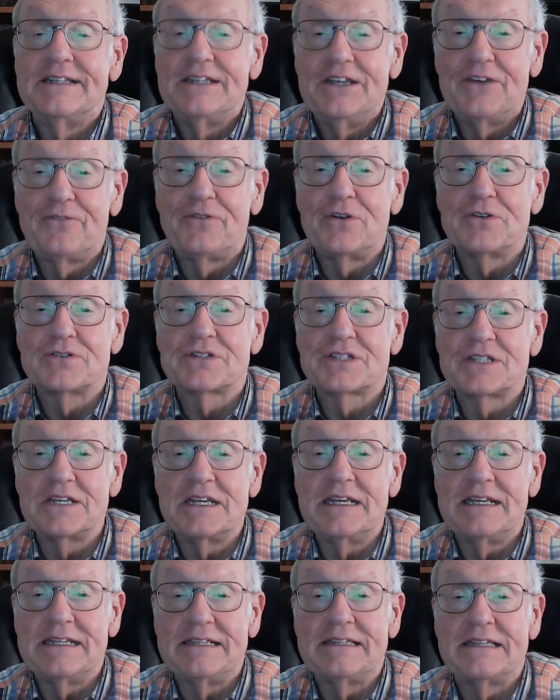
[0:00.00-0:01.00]
If you're
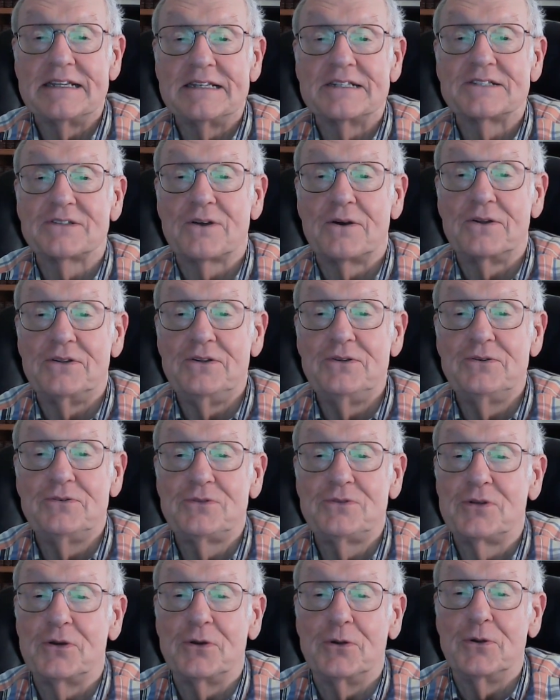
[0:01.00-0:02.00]
seeing this on
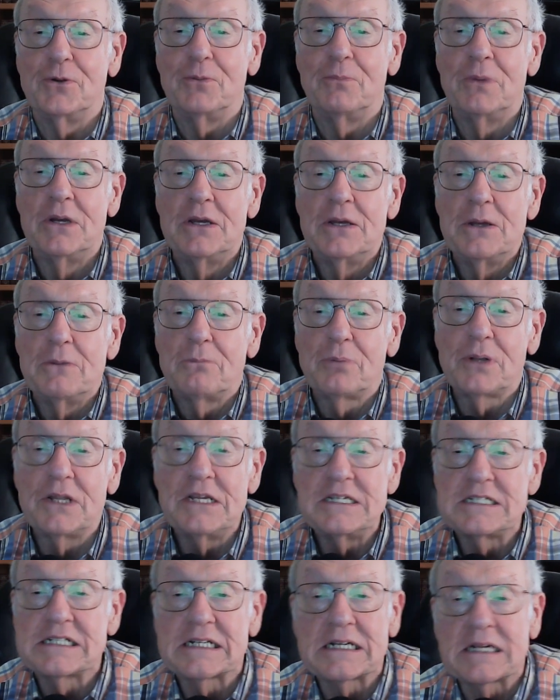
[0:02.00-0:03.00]
YouTube,
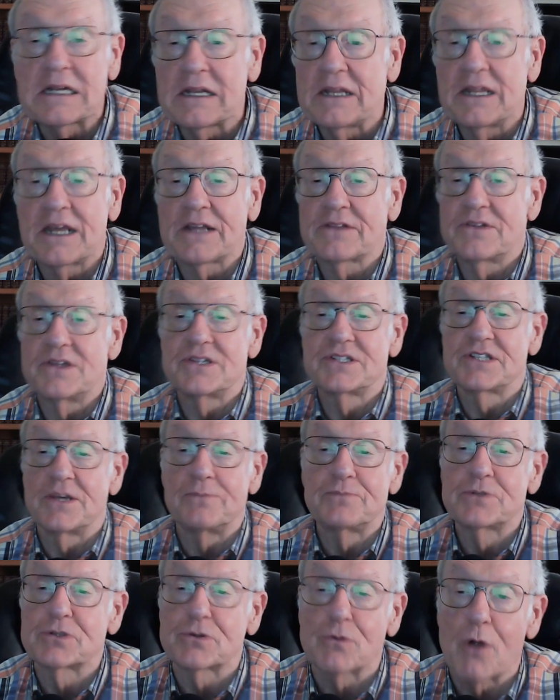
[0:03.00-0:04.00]
please click the
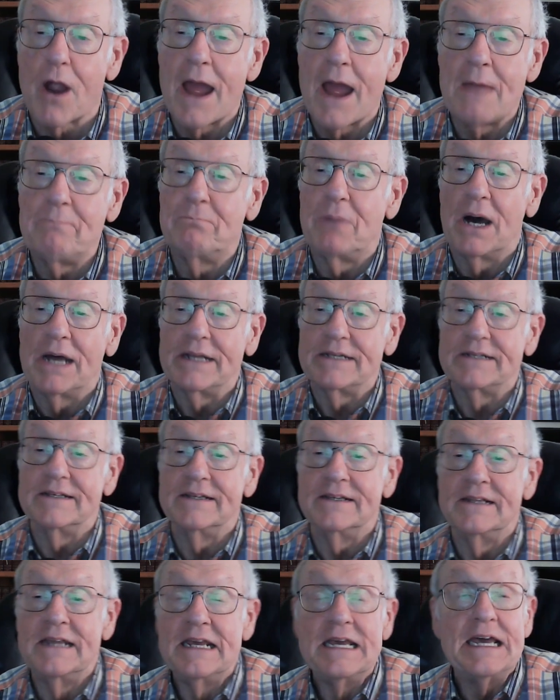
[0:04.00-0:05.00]
subscribe
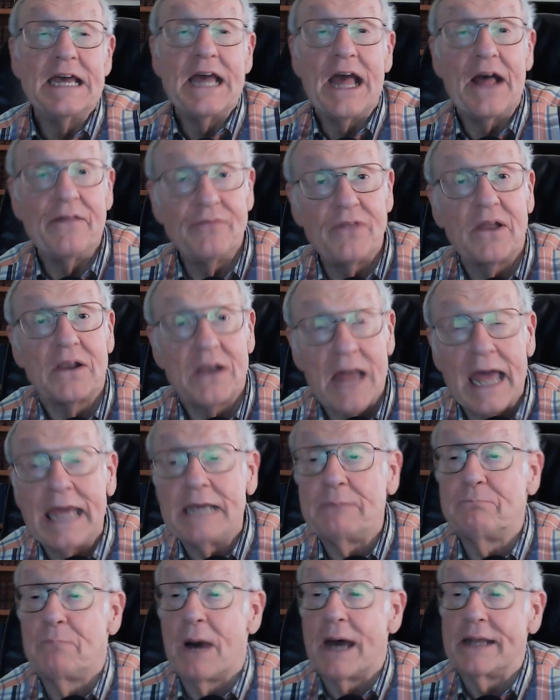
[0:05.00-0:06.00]
button and the
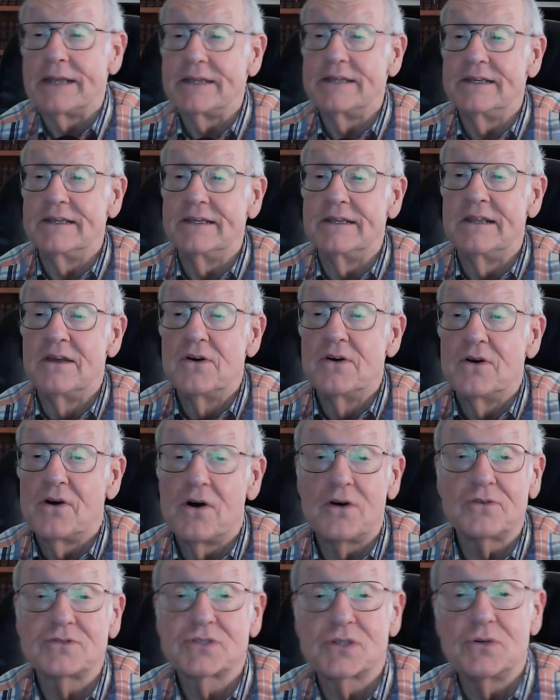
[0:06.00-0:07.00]
like button.
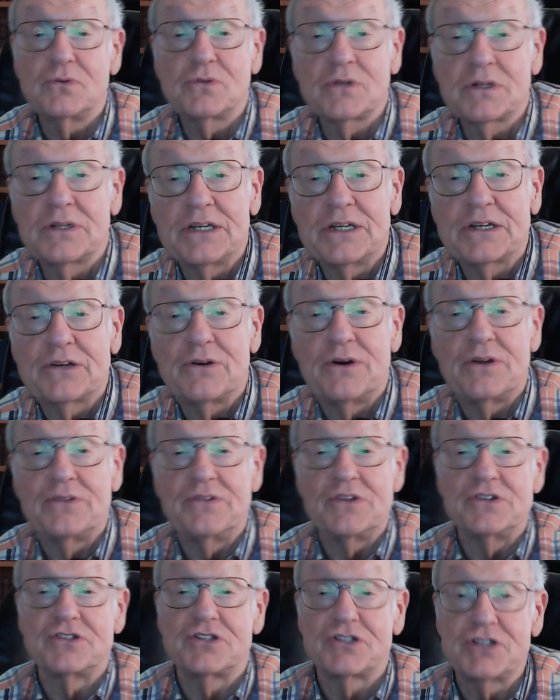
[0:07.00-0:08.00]
Also, click
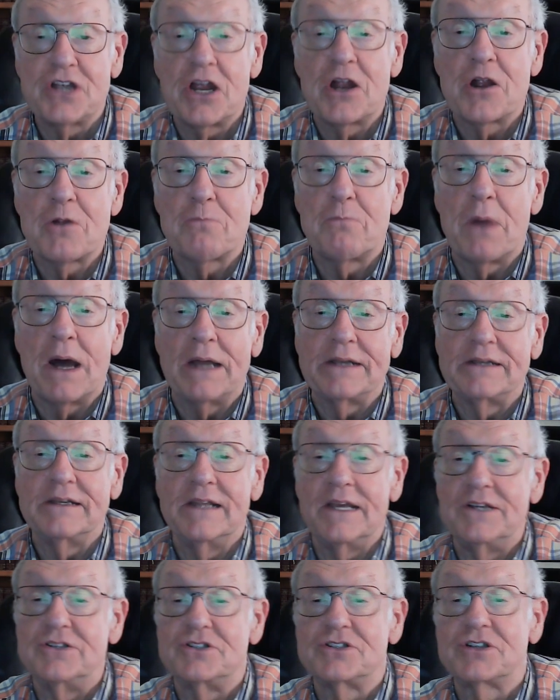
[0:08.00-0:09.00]
on the share button
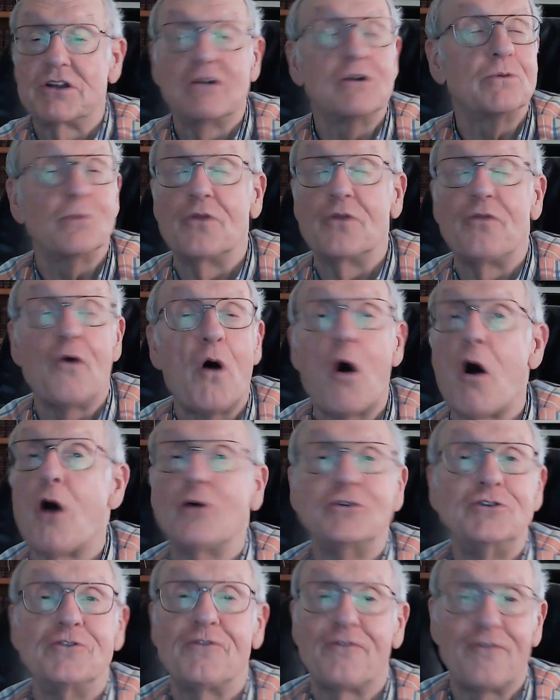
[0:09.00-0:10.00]
and share it with
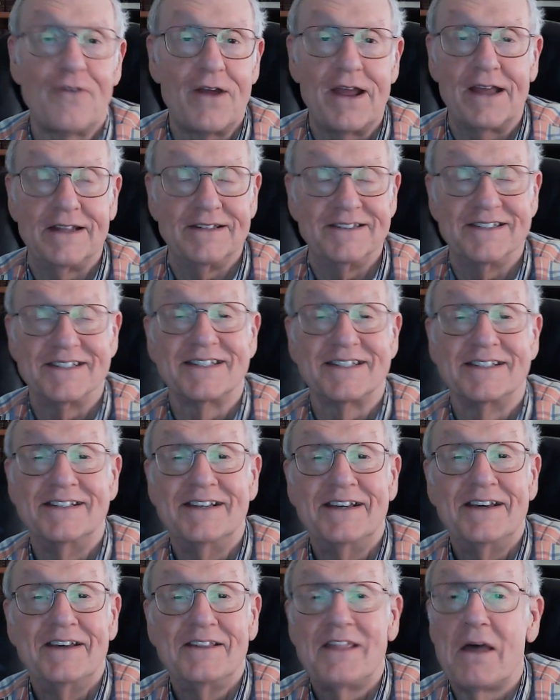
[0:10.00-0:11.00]
all your friends.
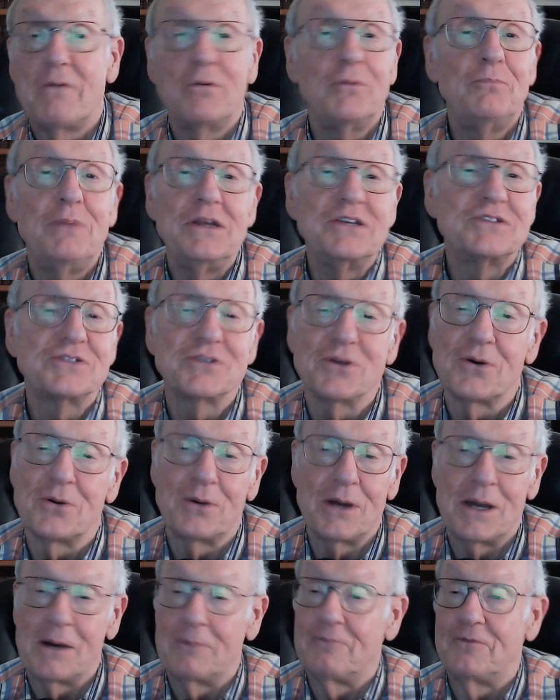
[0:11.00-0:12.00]
That would be so
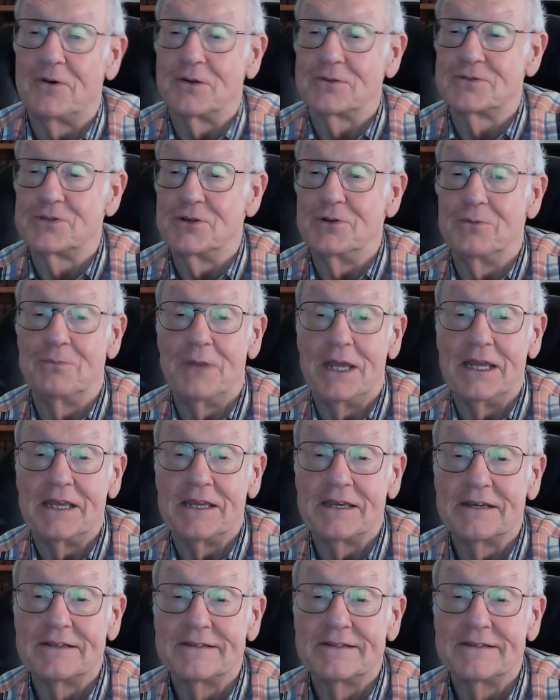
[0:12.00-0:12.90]
helpful to me.